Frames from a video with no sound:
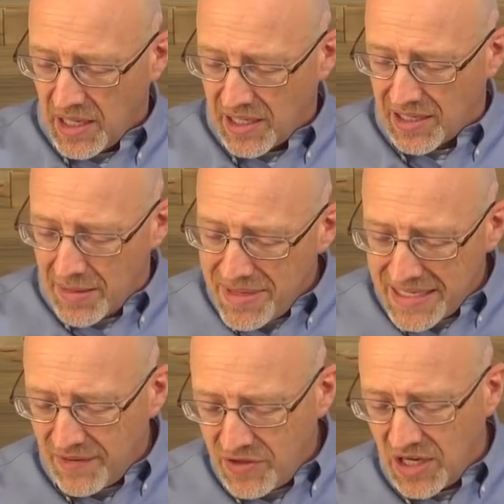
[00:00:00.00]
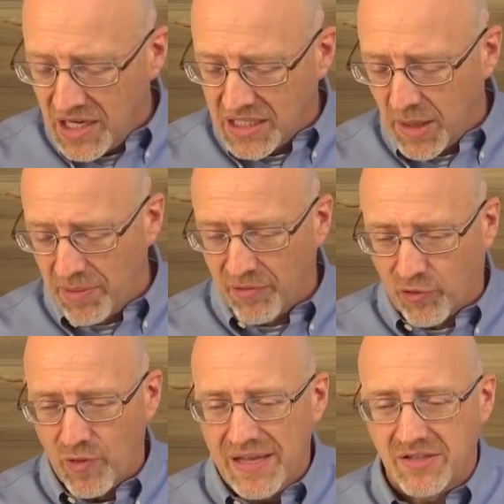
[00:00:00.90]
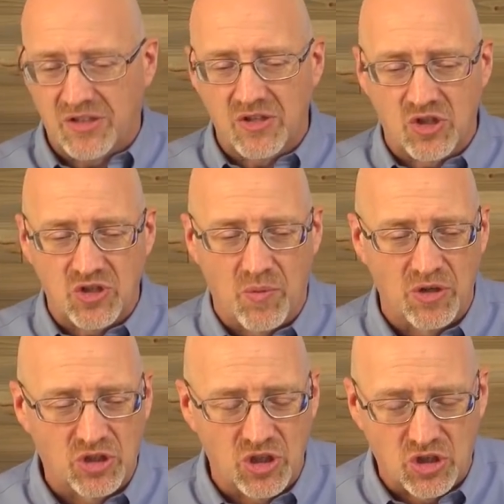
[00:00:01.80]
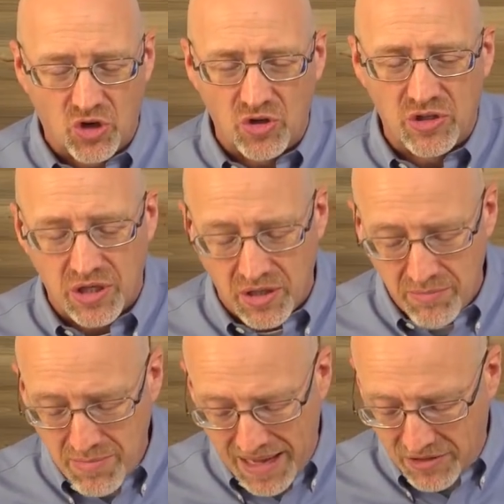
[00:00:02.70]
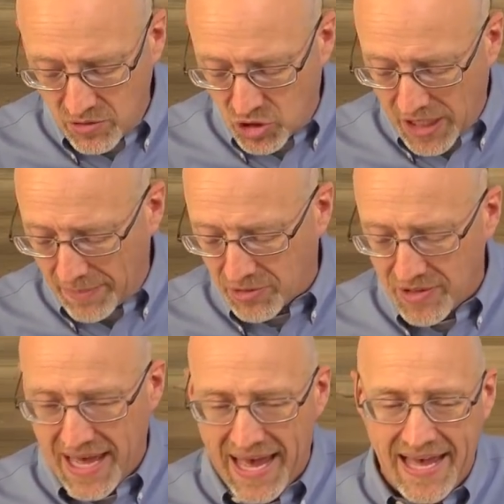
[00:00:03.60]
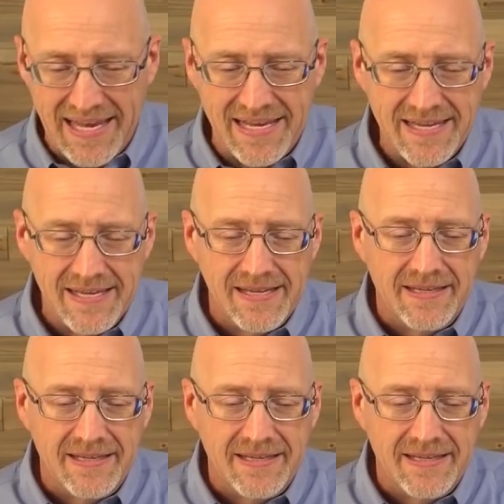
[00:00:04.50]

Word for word: Uh, let me give you a couple of for instances. I want you to turn to Matthew chapter 9.